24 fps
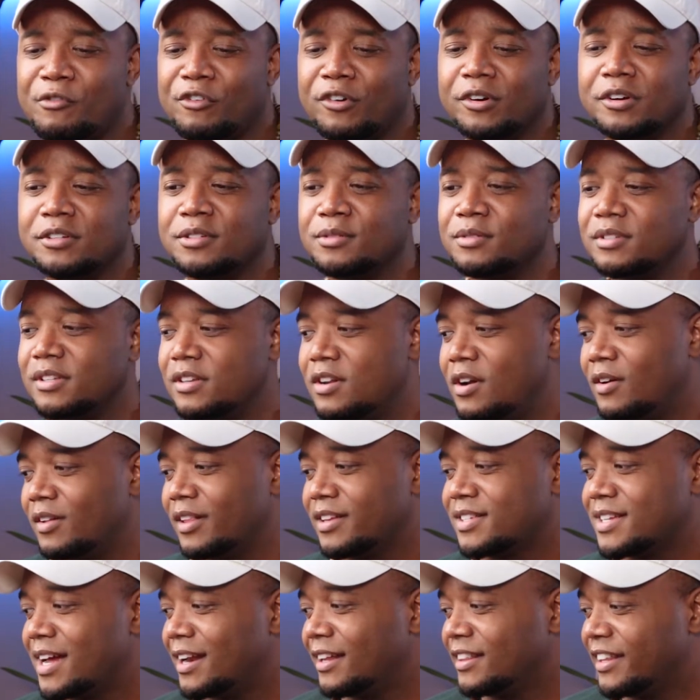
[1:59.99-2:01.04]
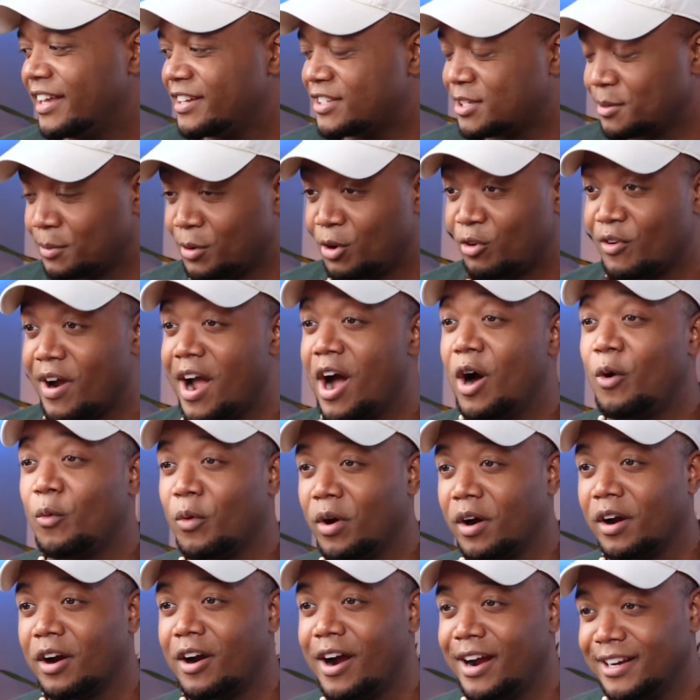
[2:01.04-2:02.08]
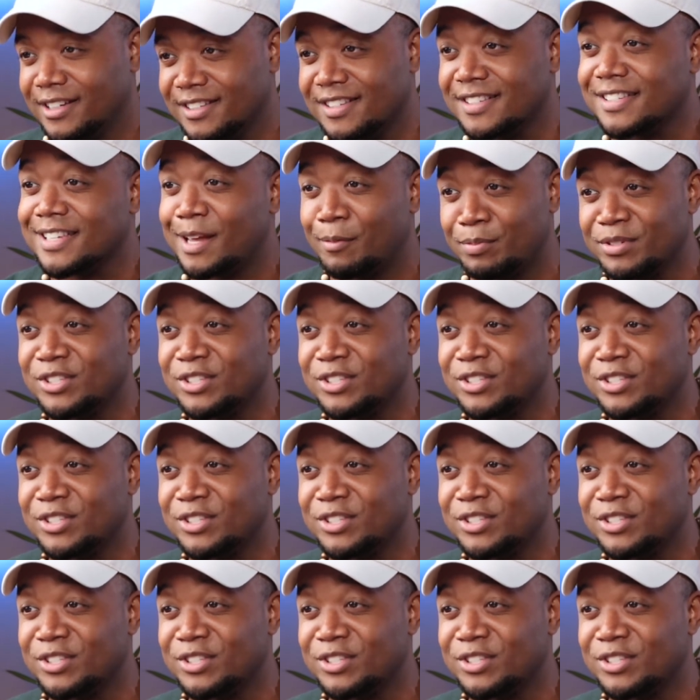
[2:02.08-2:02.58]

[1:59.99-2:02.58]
But first, you know, let's kind of lay some groundwork, right? This is